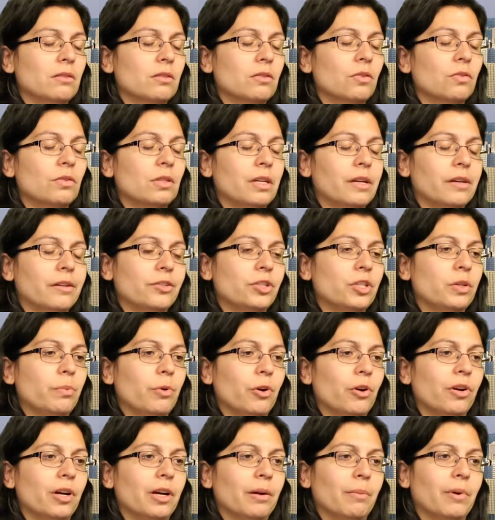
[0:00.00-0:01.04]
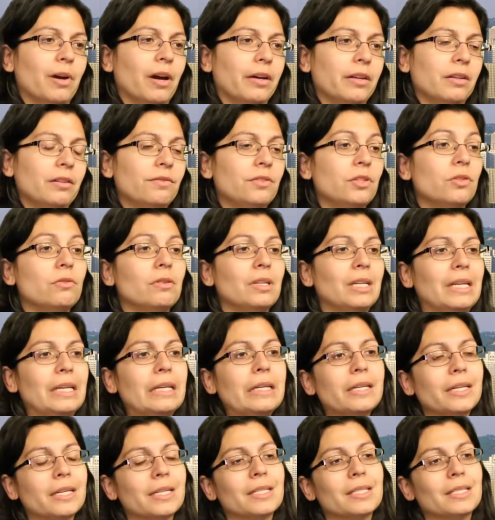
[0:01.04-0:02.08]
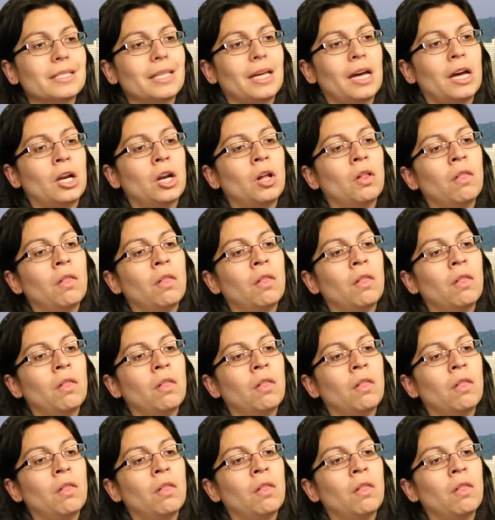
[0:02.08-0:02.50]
sociology program kind of unique is that